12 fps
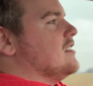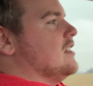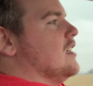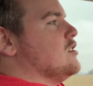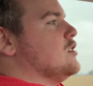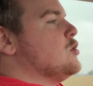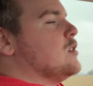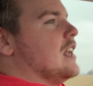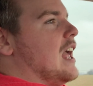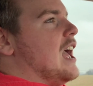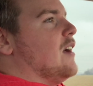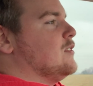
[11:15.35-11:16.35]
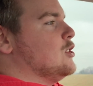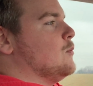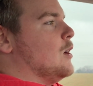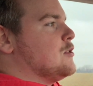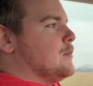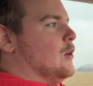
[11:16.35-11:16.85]
says you can have too
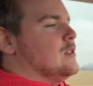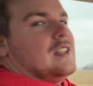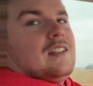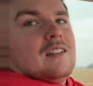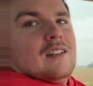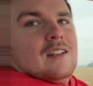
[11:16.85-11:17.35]
much protein.